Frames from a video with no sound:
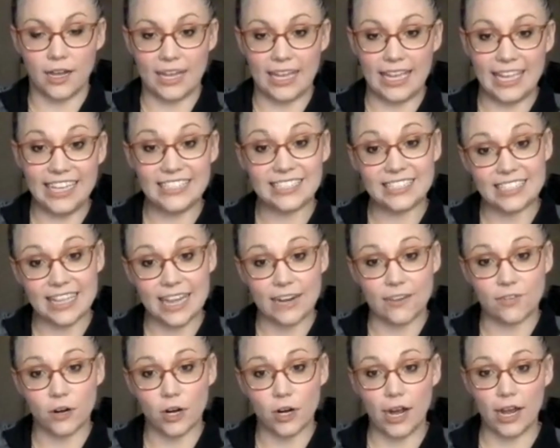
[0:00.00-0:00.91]
inside of
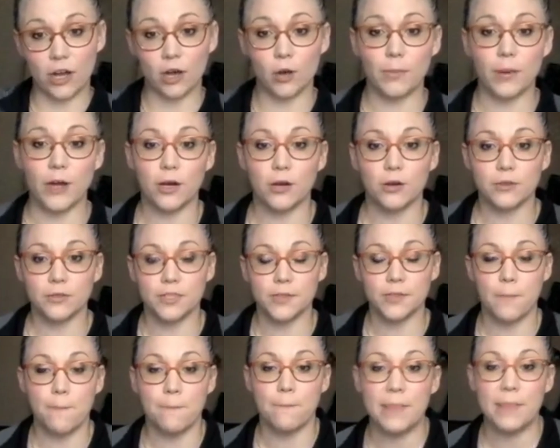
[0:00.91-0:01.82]
our elbows,
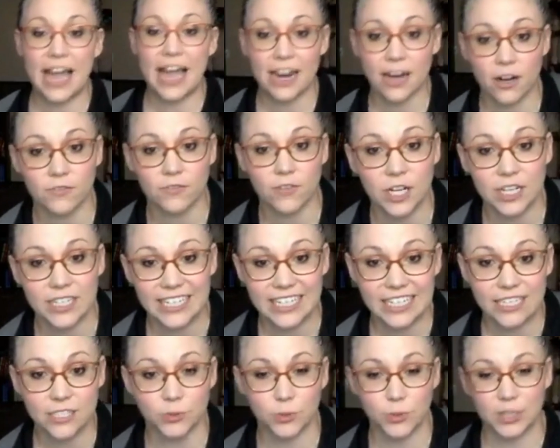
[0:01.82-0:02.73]
back of our
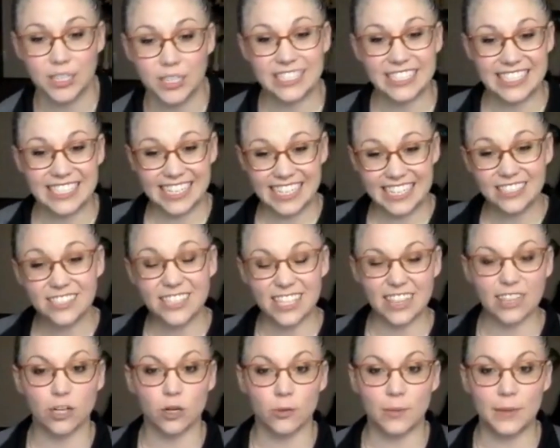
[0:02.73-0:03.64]
knees where the skin's a
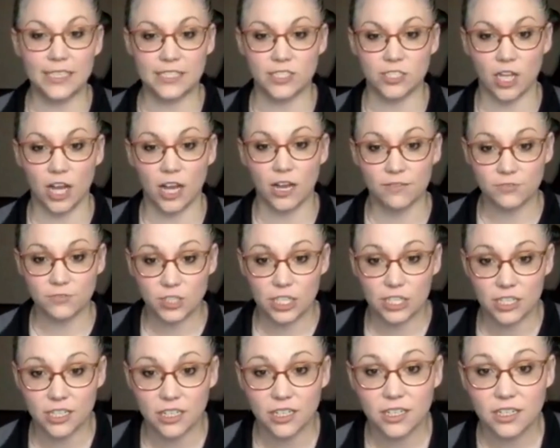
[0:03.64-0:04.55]
little bit
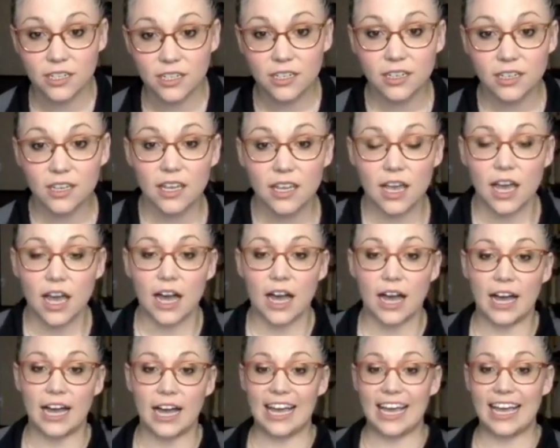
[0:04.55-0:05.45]
softer.
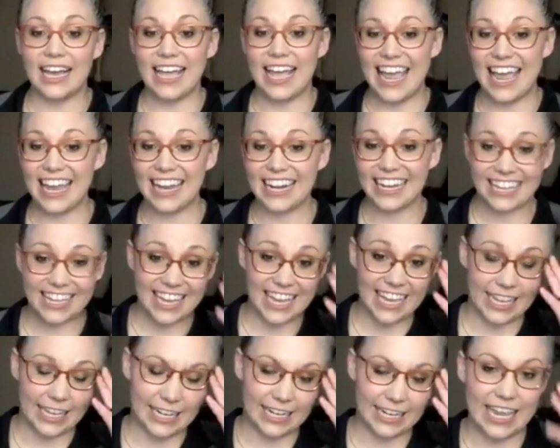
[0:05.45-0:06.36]
And
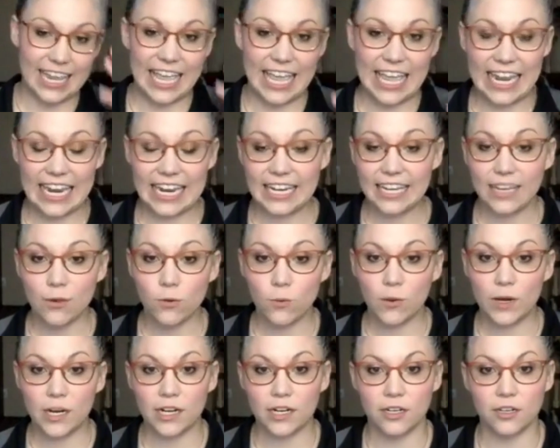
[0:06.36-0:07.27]
again,
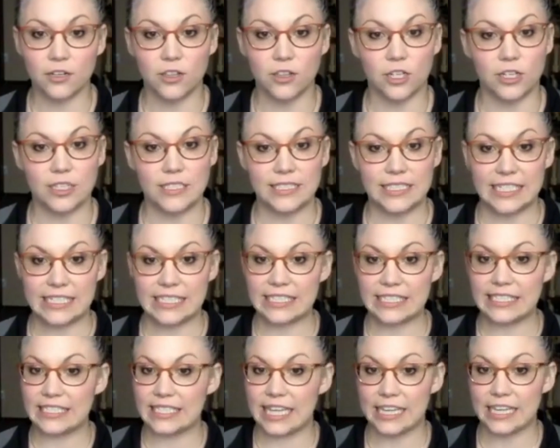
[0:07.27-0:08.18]
anywhere there is
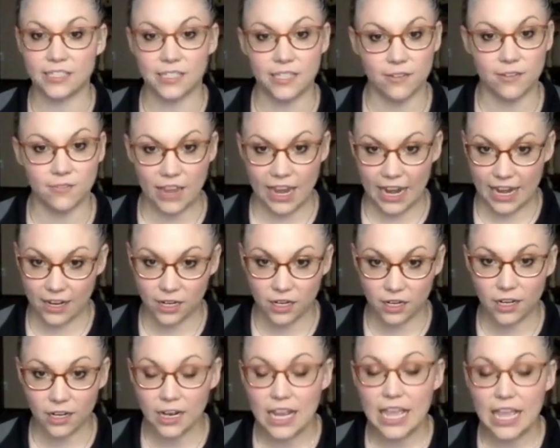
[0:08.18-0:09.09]
excessive
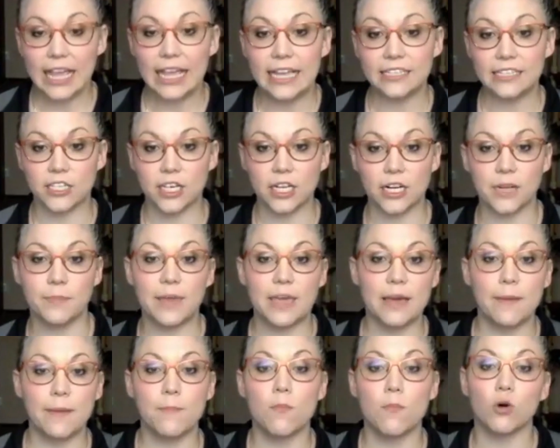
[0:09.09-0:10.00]
hair is going to be a
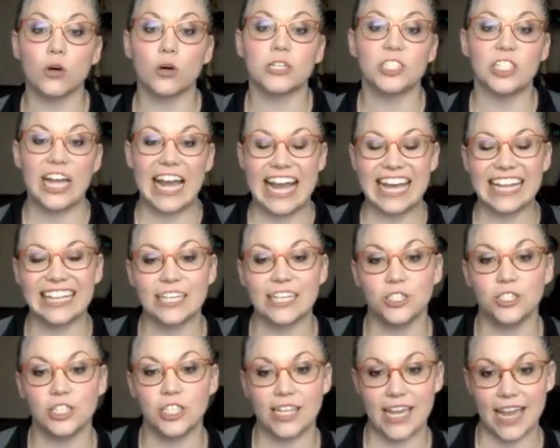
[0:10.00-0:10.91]
more
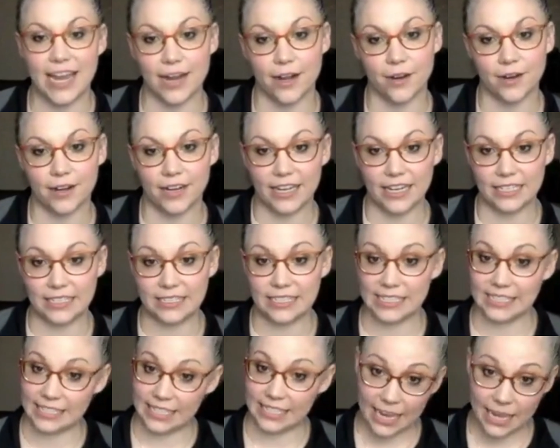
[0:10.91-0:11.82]
challenging area to
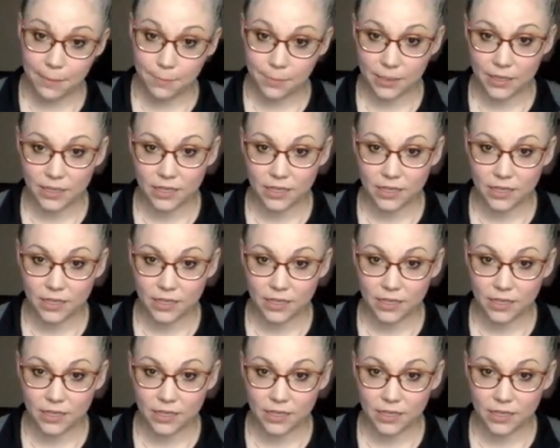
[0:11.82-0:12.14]
tape.